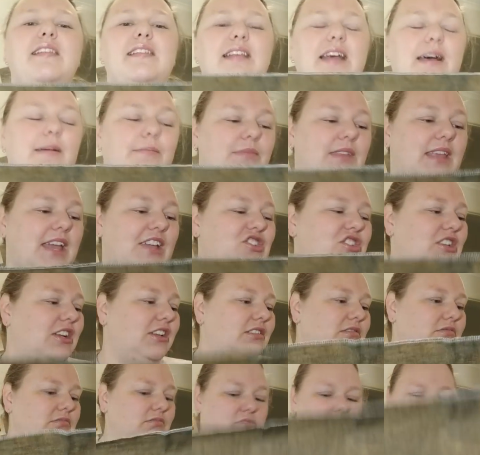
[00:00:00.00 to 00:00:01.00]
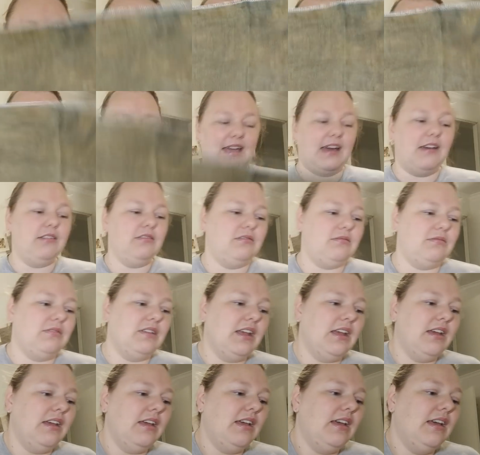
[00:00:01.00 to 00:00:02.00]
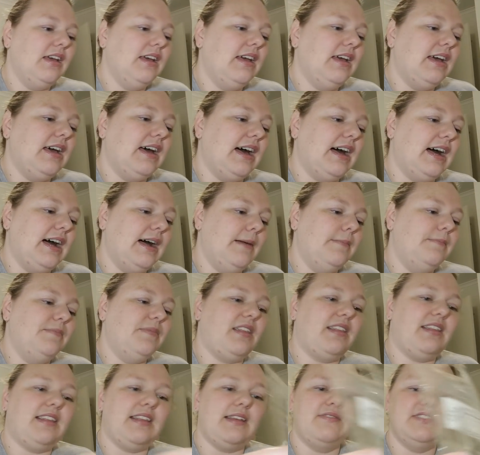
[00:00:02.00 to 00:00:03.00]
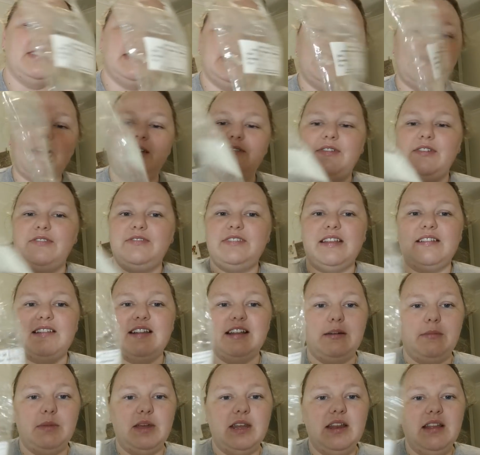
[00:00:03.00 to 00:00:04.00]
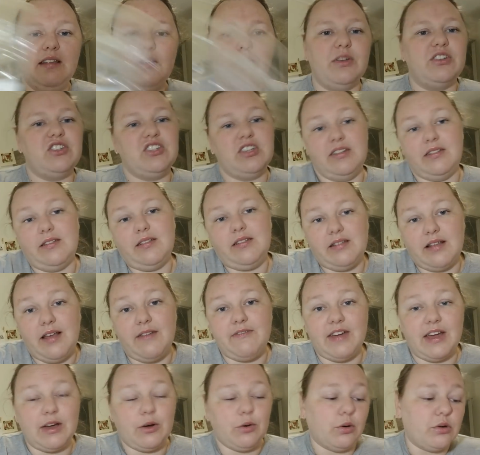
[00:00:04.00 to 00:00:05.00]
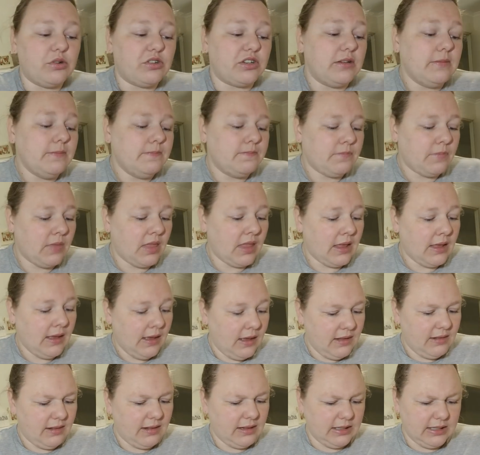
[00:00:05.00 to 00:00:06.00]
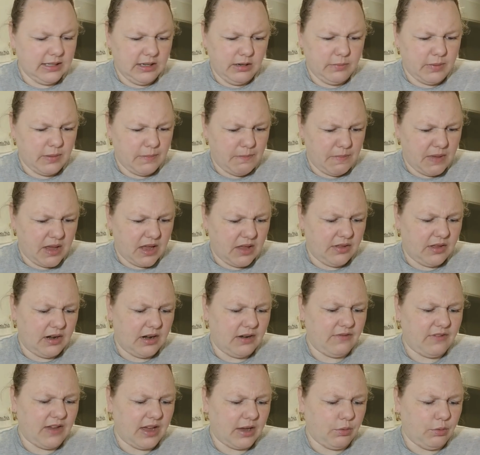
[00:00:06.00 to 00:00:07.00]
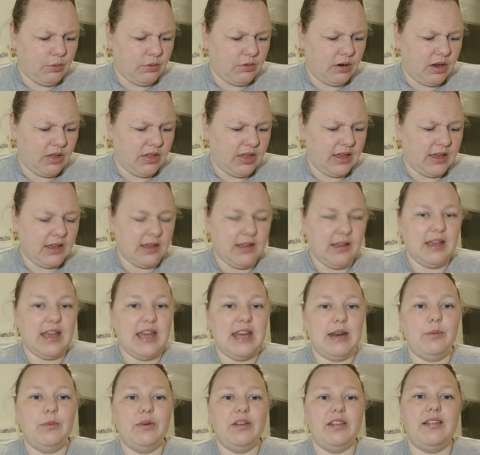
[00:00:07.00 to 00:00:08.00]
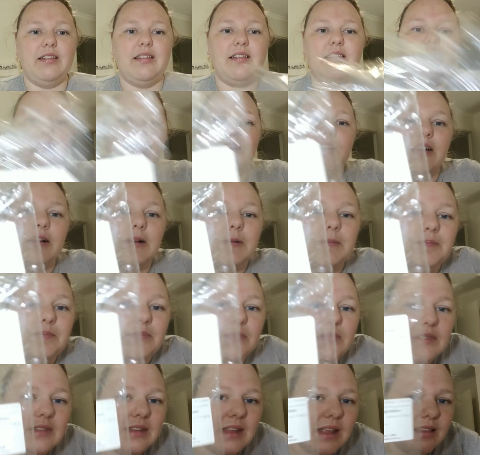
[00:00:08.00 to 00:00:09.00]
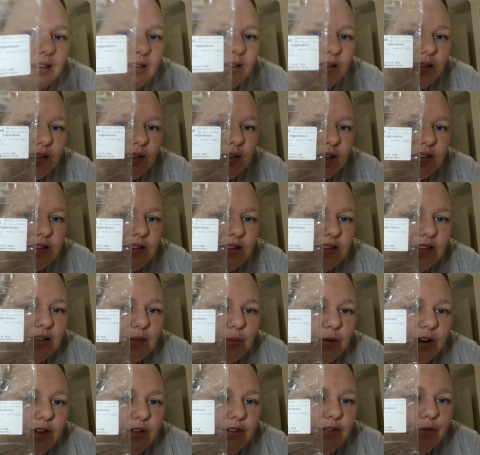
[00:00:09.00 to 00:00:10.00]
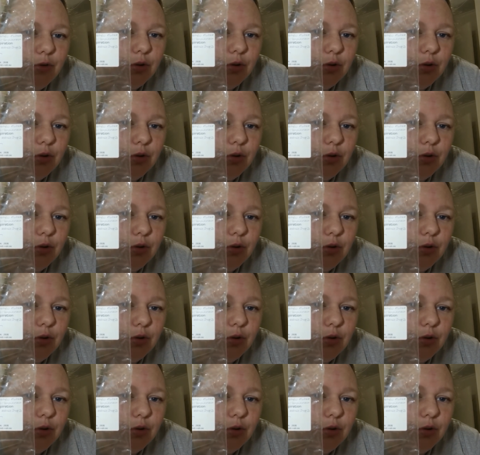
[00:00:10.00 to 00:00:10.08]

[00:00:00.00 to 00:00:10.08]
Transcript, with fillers: is um, Cashel, 28 count, um, 70 by 50 centimeters, which is a fat quarter. It's a little bit bigger than a fat quarter, I think. And it was, that's, can you see the price?